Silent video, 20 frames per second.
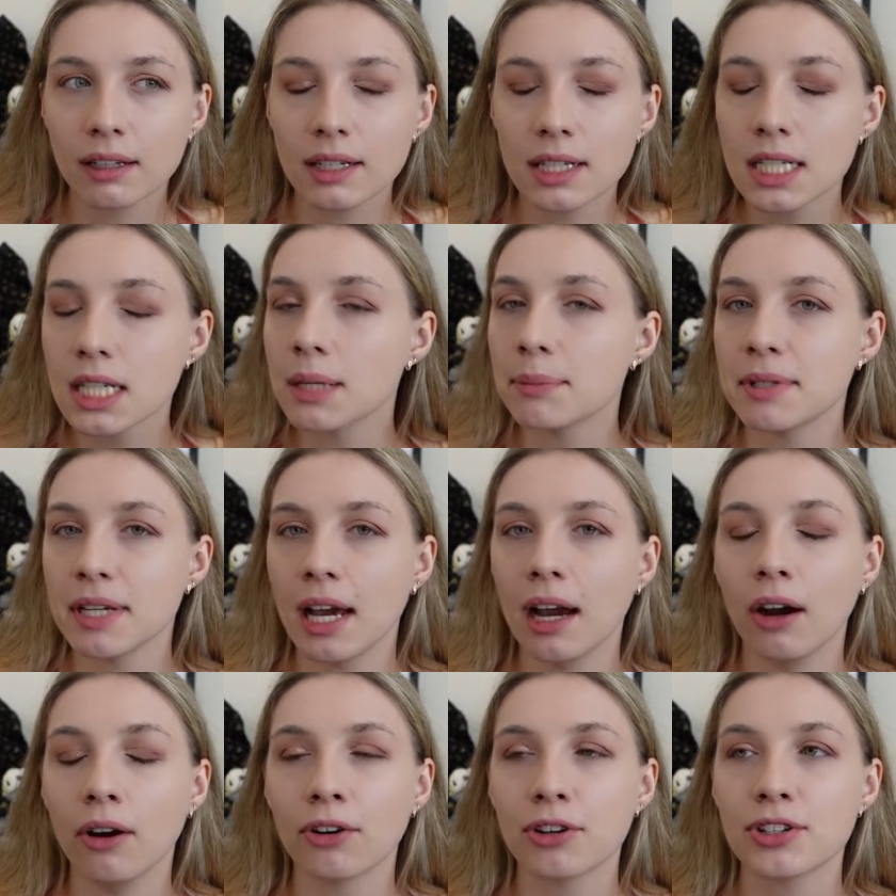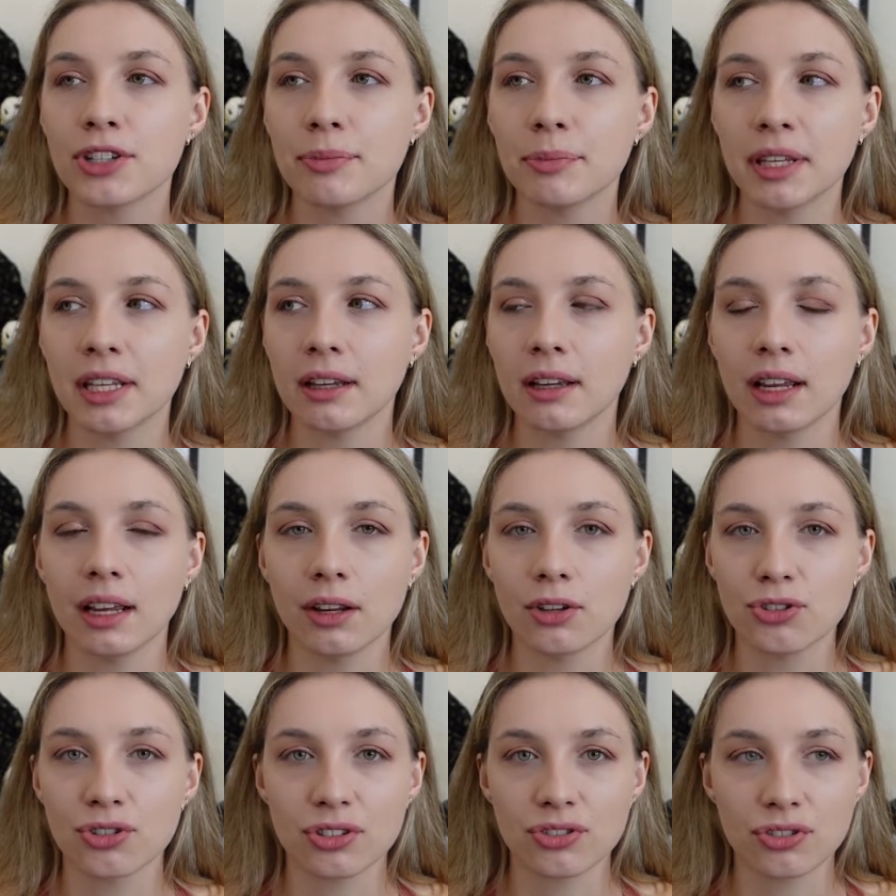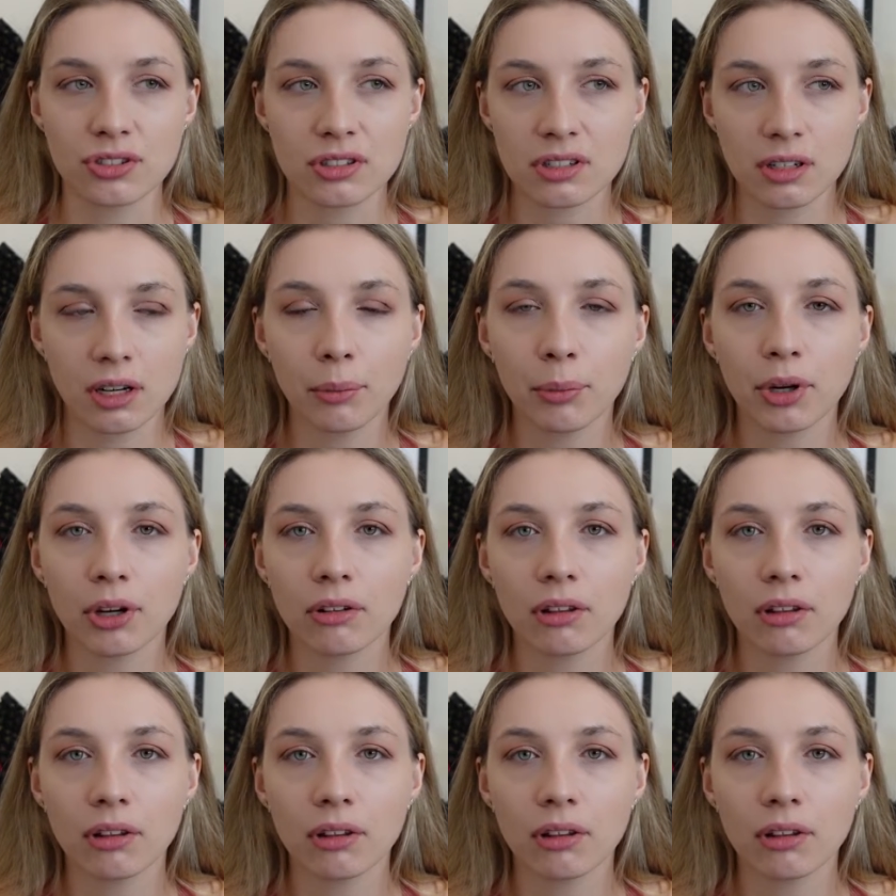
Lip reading: deep down, to me, age is just a number.